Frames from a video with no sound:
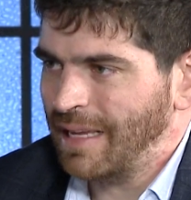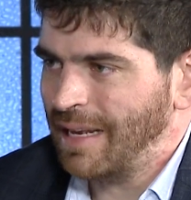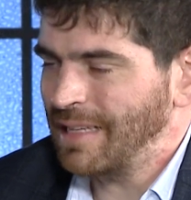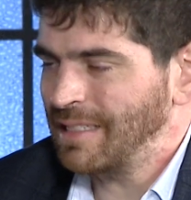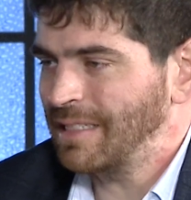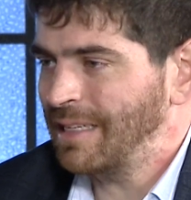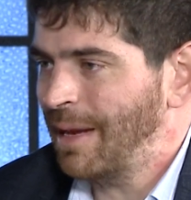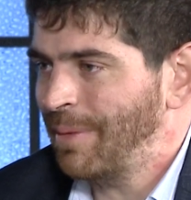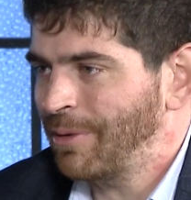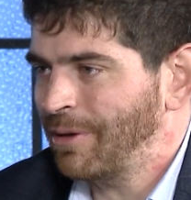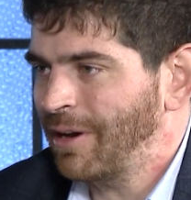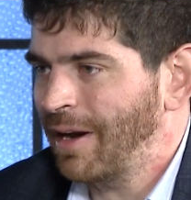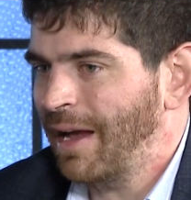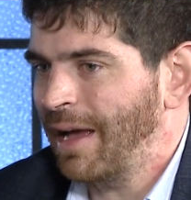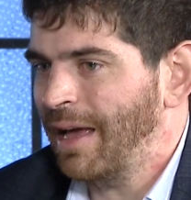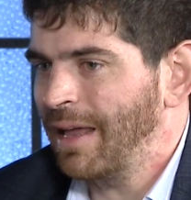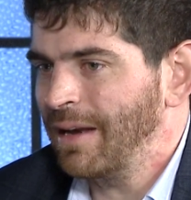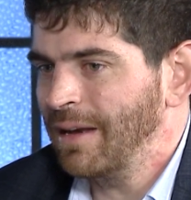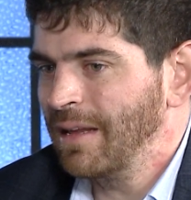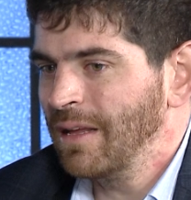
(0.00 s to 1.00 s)
And as a
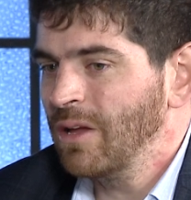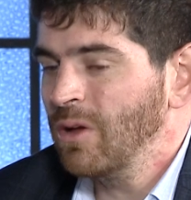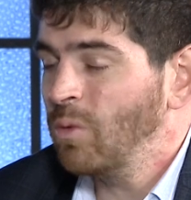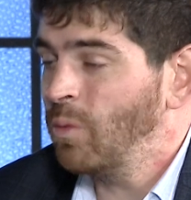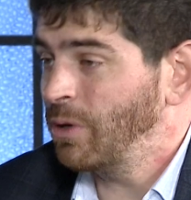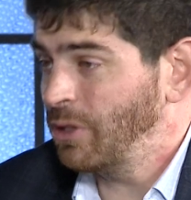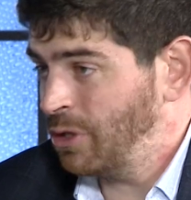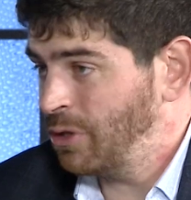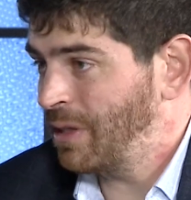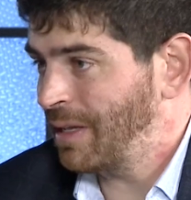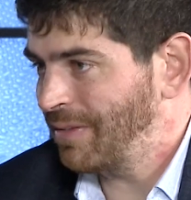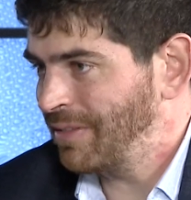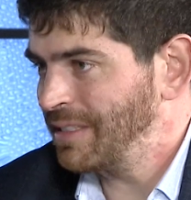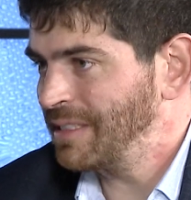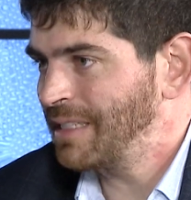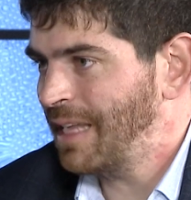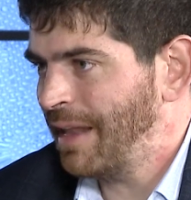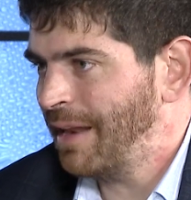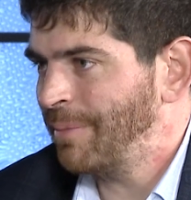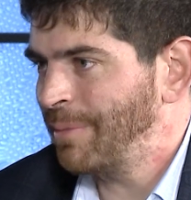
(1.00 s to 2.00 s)
Democrat, what do you think of these
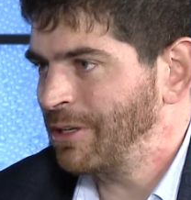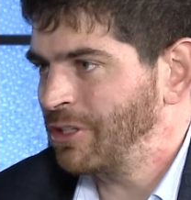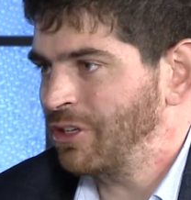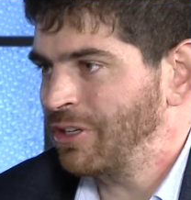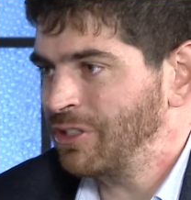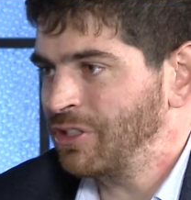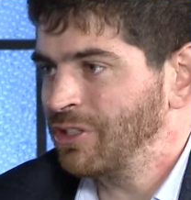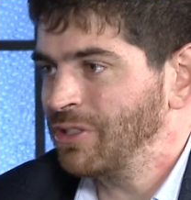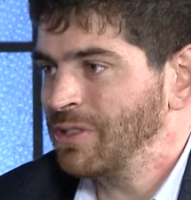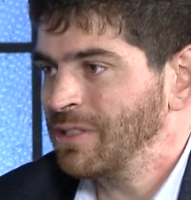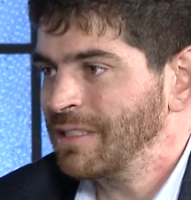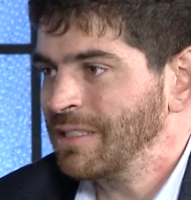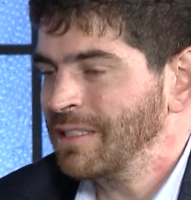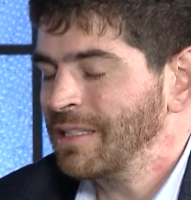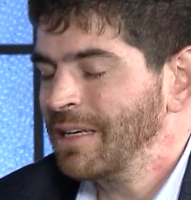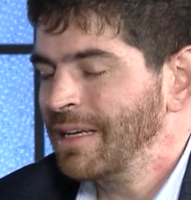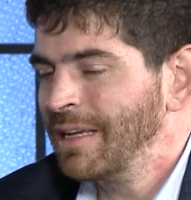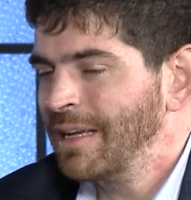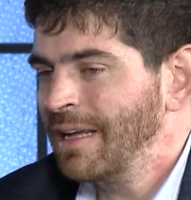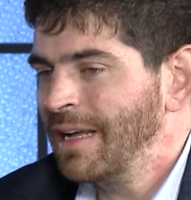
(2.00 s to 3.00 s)
10 major issues?
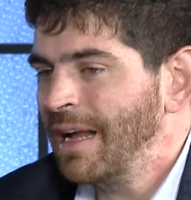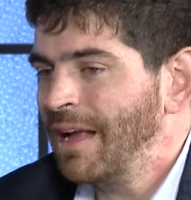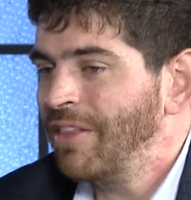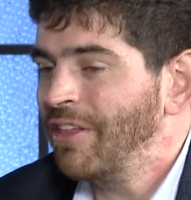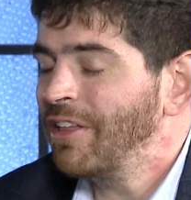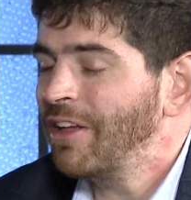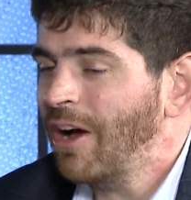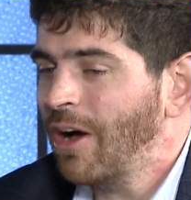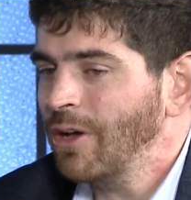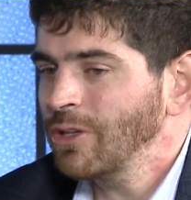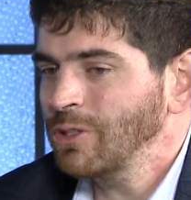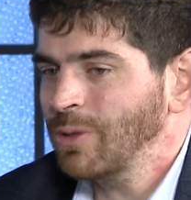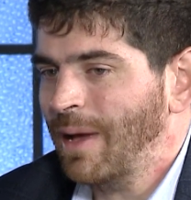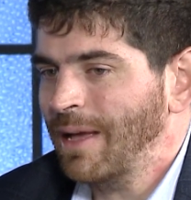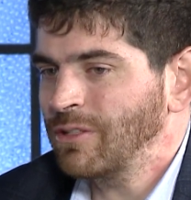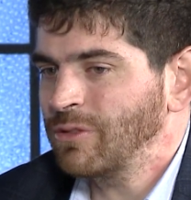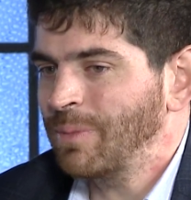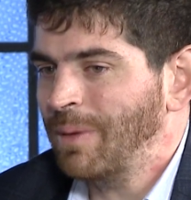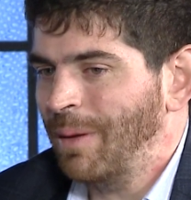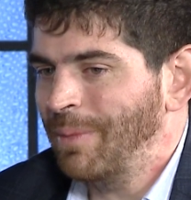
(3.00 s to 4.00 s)
And then they also
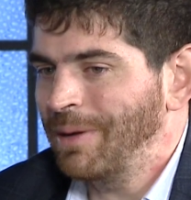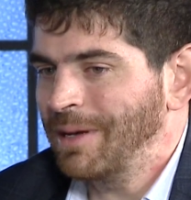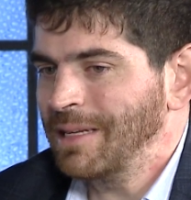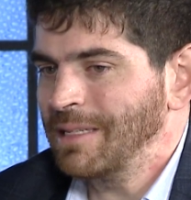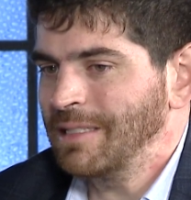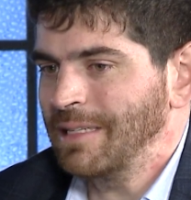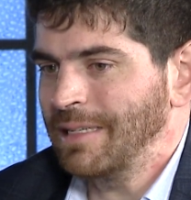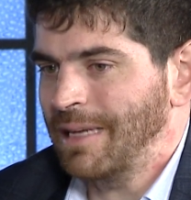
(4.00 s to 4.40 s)
asked Republicans and